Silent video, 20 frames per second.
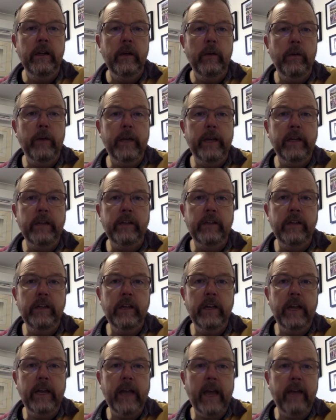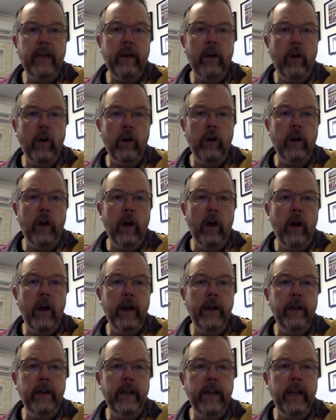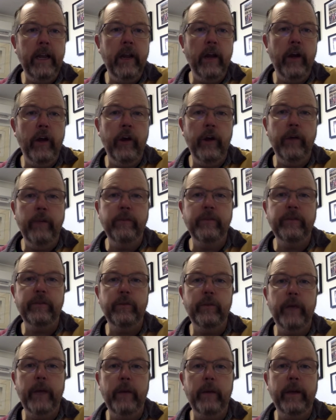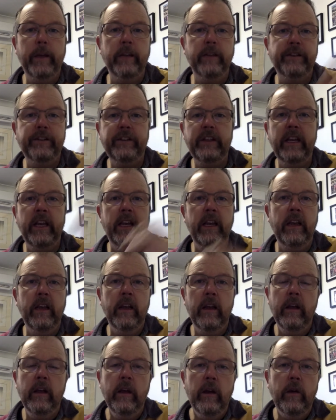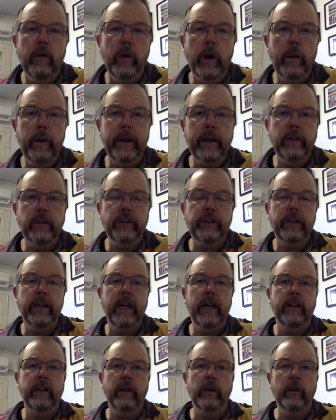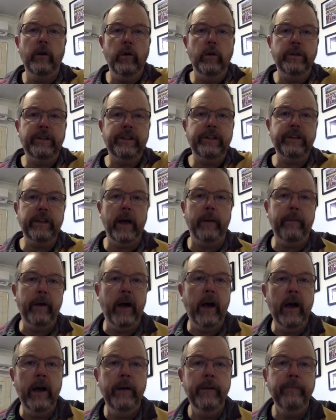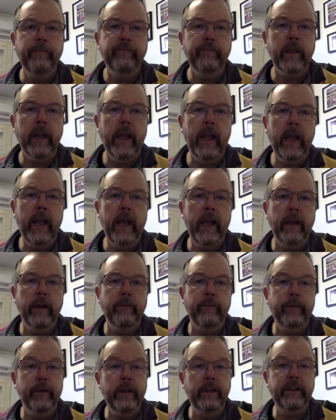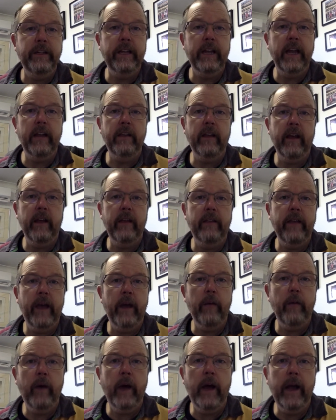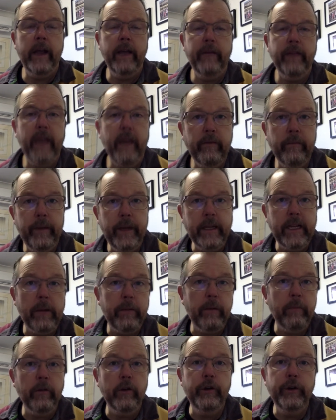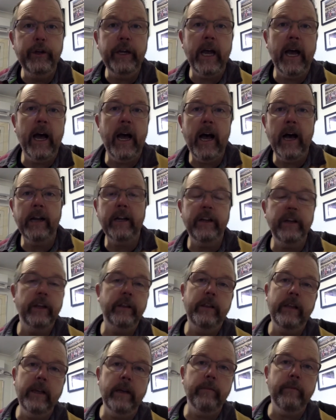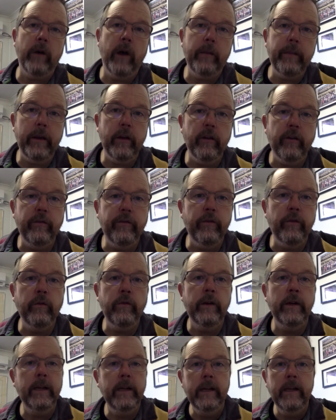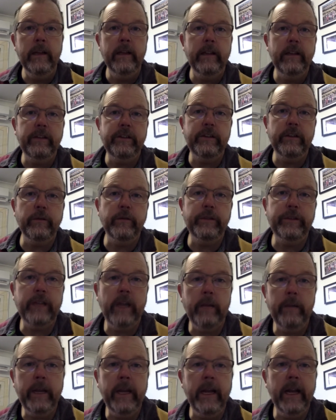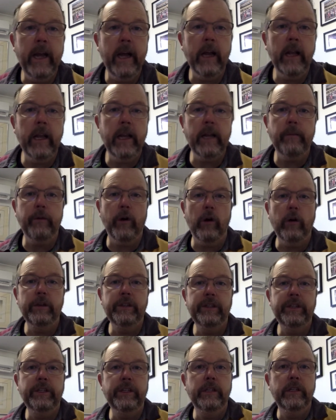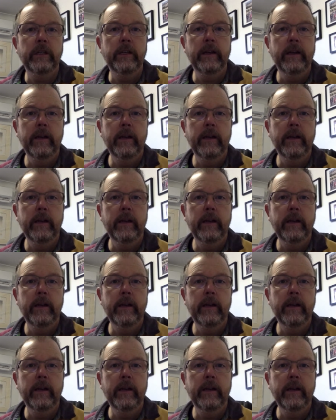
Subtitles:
We continue to gather online in homes where we can sing, where we can share the Lord's Supper and be together that way. If you haven't picked up a blue card and you think it might be helpful, there's still some in our letterbox.